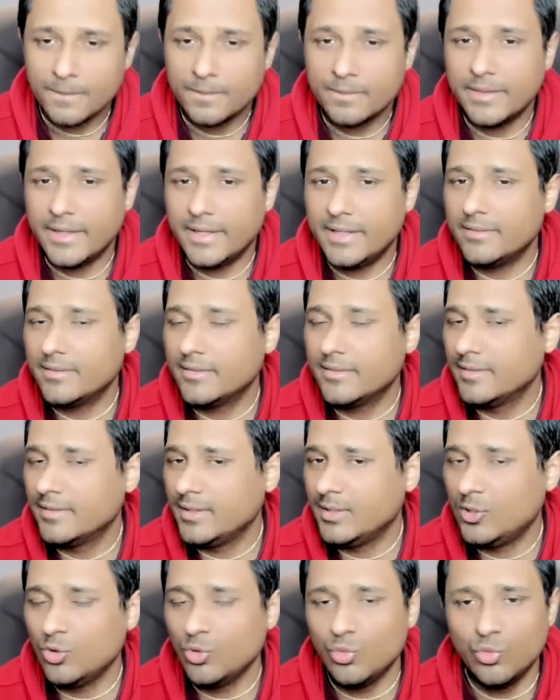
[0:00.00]
then
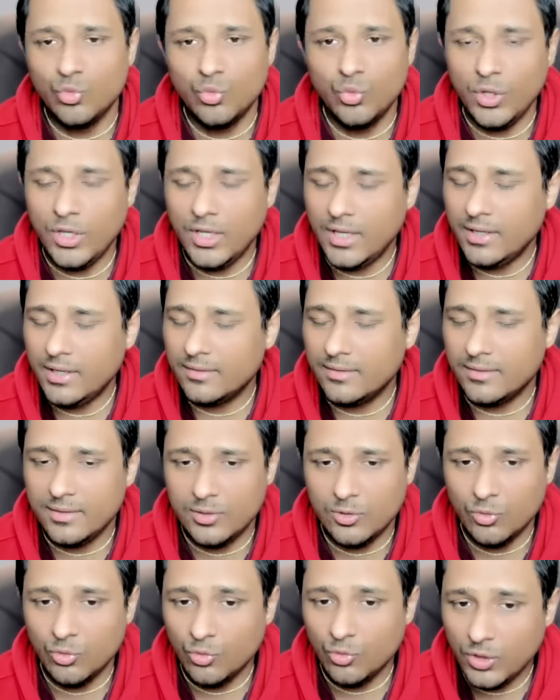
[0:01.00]
you will,
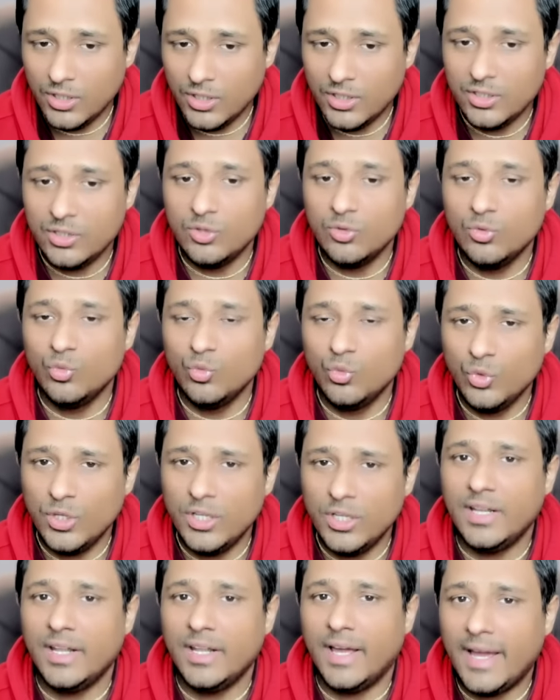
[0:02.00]
you will, you
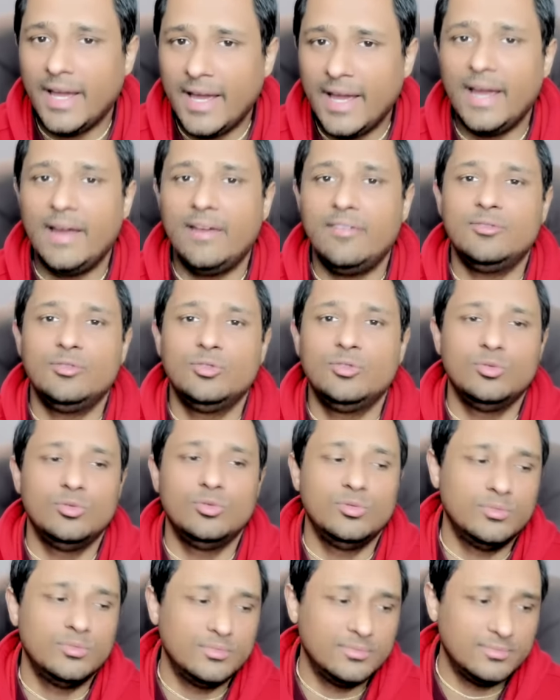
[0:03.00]
will have to